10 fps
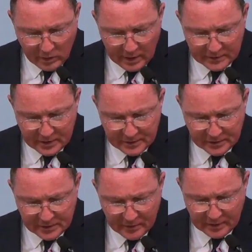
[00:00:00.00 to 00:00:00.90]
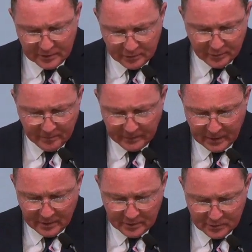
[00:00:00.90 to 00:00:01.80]
it's necessary to
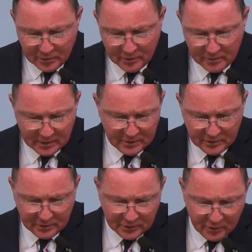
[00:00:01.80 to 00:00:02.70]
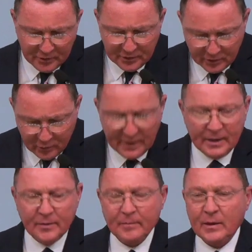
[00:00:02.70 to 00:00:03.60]
turn to, to, turn to the
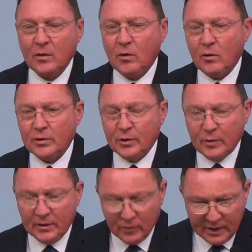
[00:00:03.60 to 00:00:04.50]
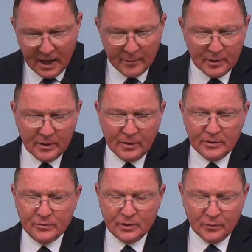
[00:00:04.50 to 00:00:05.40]
Greek or to Greek
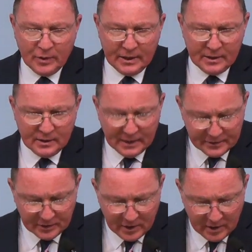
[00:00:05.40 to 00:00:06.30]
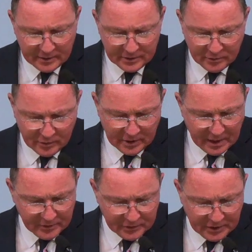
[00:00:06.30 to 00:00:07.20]
vocabularies or to Greek lexicons in order to
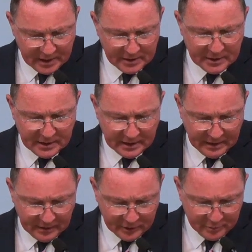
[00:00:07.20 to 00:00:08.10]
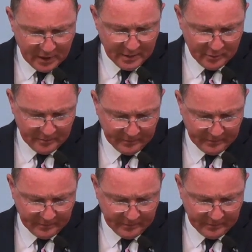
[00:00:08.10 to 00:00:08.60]
understand an English Bible.